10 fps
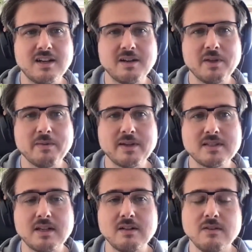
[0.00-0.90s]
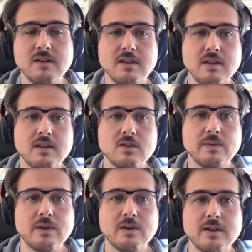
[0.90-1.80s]
Me myself, to
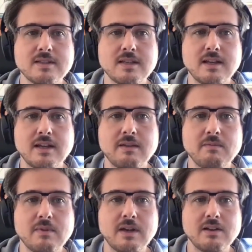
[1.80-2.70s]
be honest, I'm